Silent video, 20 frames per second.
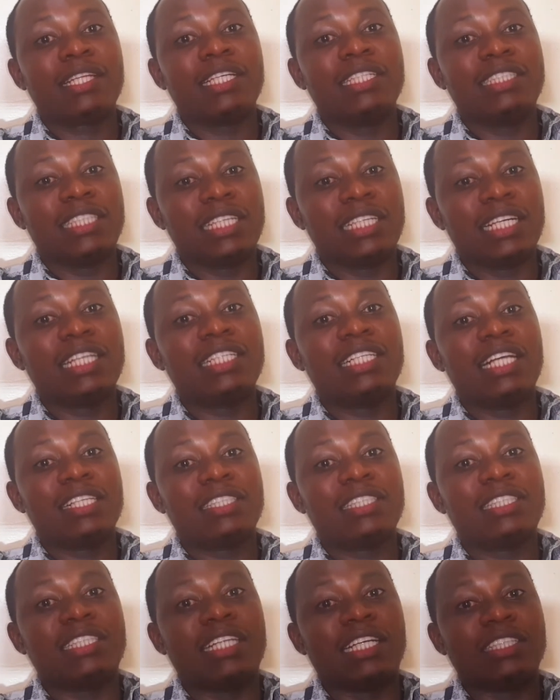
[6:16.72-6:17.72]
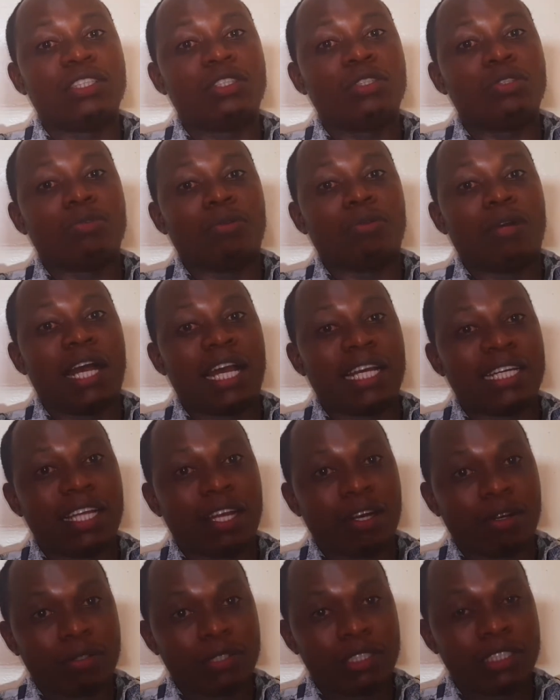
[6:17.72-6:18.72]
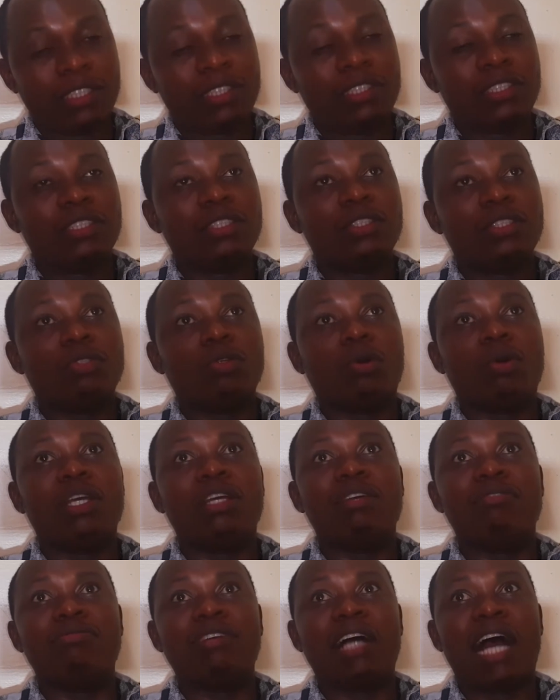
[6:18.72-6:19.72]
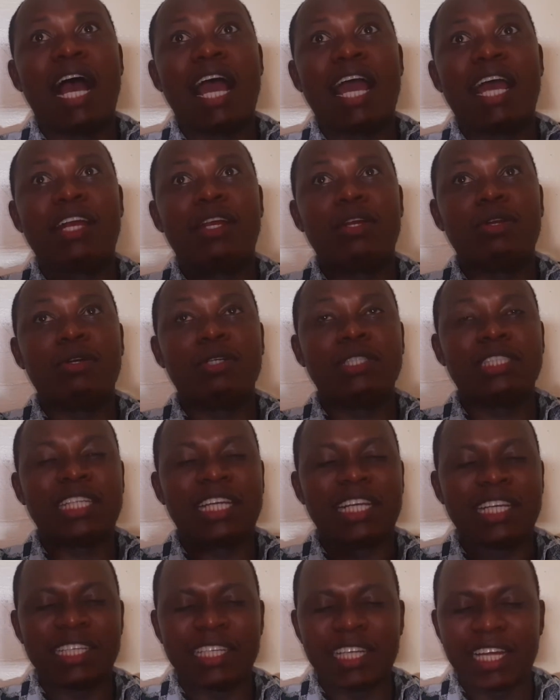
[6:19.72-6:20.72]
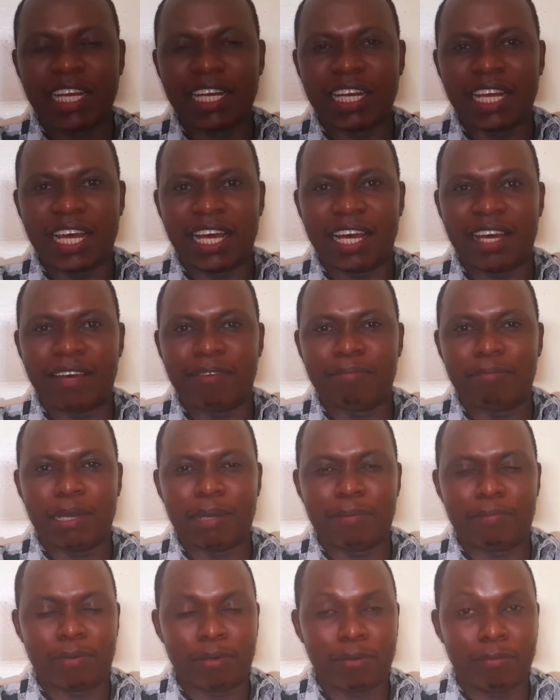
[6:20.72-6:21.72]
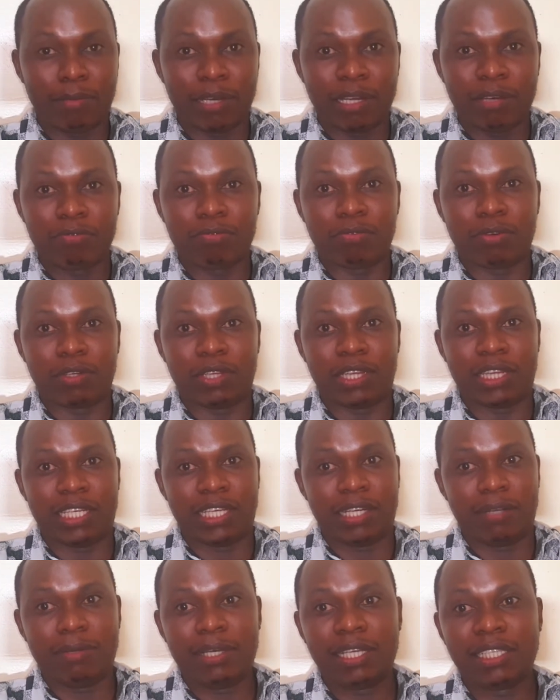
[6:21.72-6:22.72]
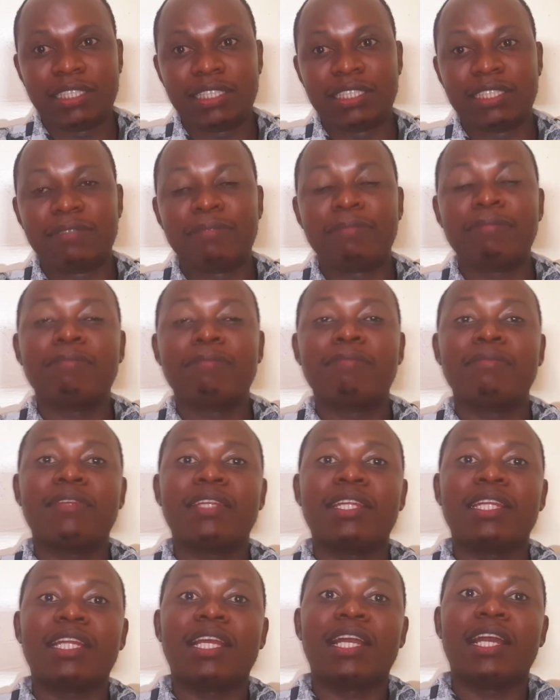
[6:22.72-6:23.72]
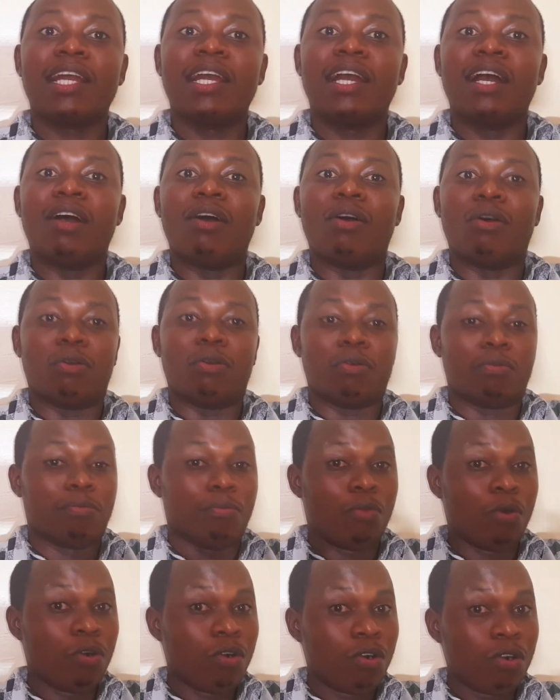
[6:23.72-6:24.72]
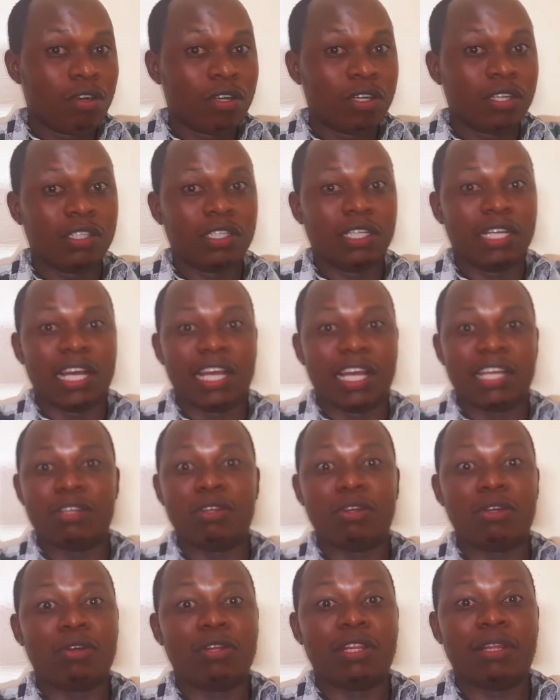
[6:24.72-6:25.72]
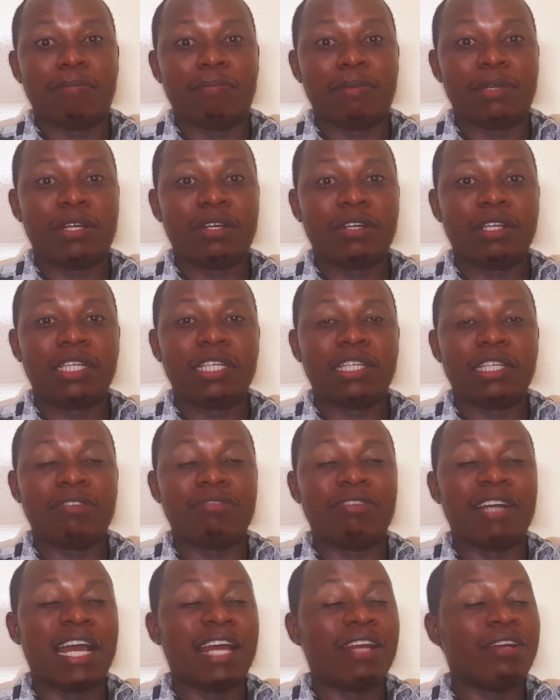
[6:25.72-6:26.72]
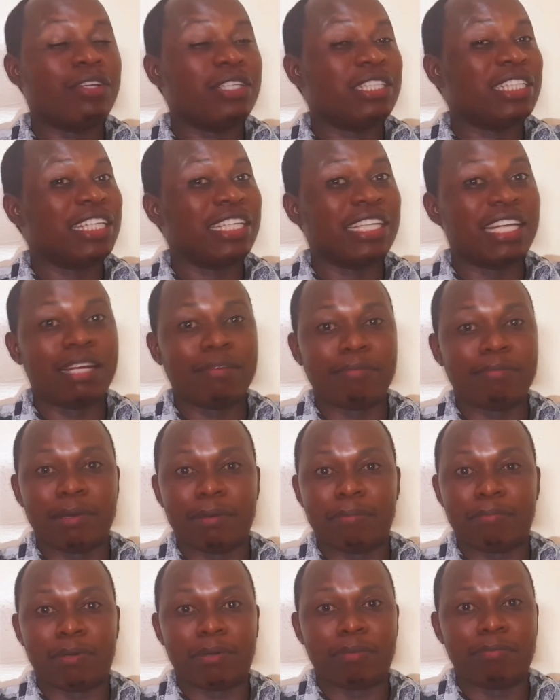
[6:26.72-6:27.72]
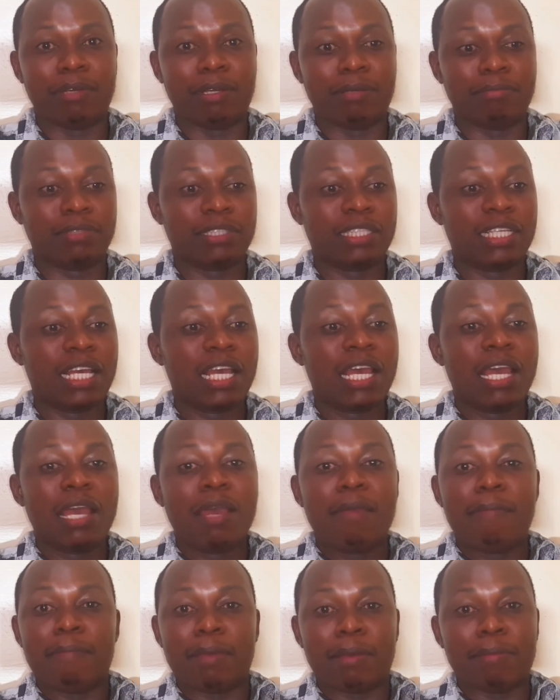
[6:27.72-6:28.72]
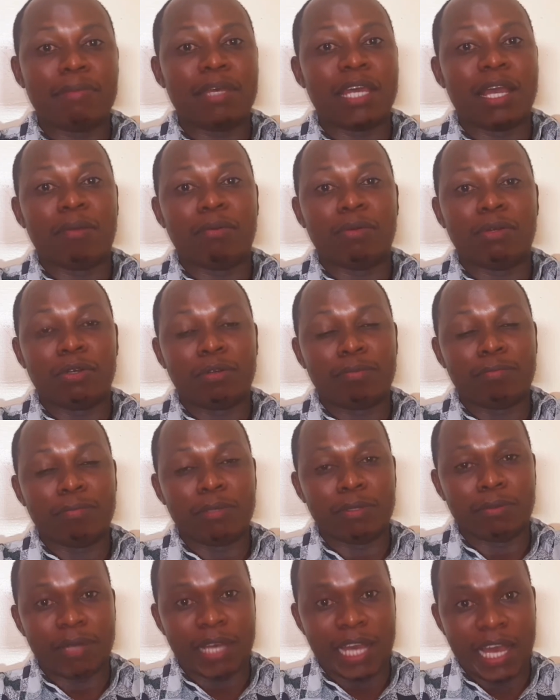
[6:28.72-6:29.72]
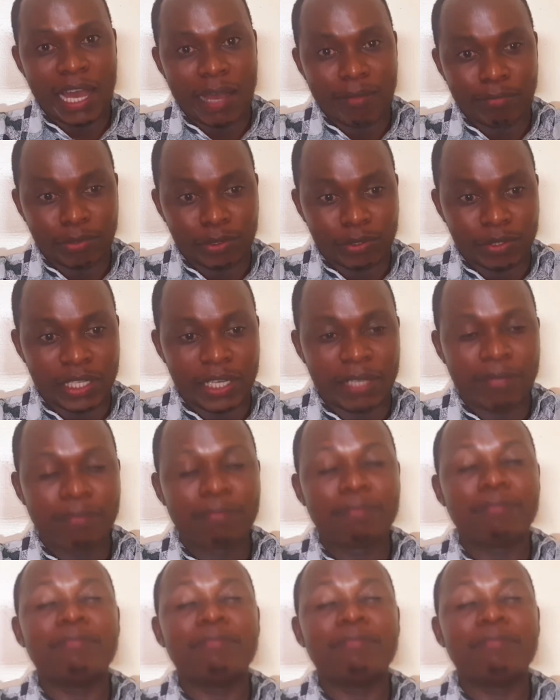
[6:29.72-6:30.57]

Teenagers tend to hide a lot. So if I had not hidden my problem for 3 weeks or more, I don't know the period, if I had not hidden my problems, maybe I would not be where I am today.